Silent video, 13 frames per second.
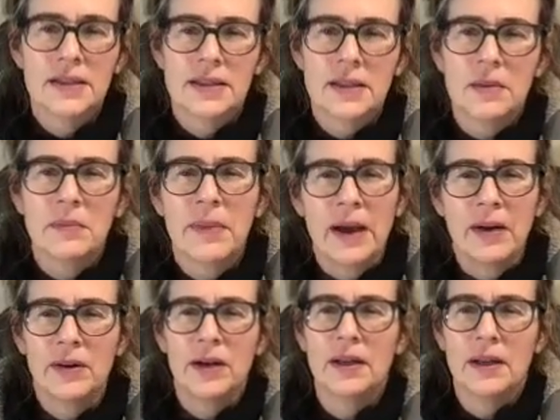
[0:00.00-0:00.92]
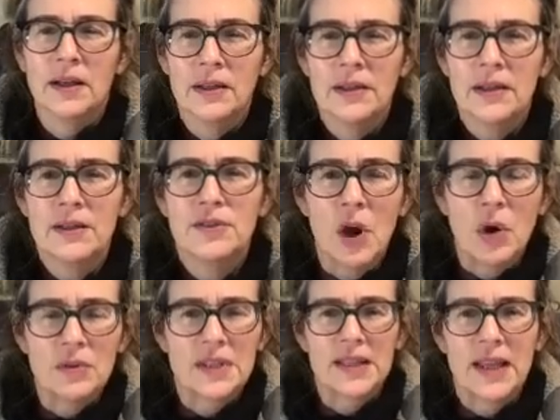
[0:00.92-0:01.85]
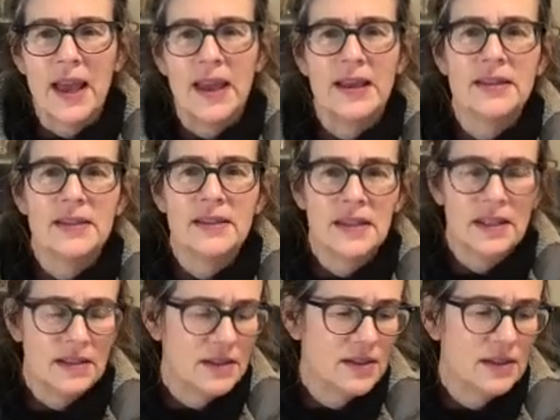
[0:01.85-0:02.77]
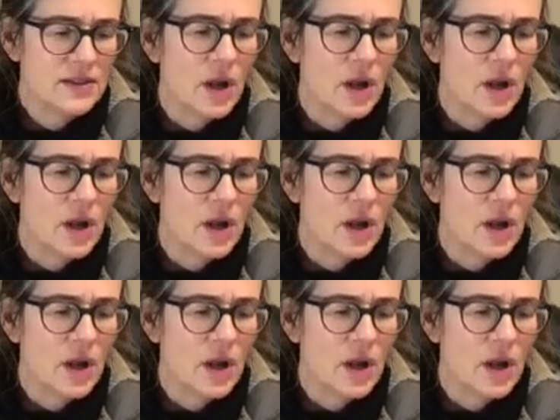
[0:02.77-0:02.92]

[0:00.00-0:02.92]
something about uh, don't say don't,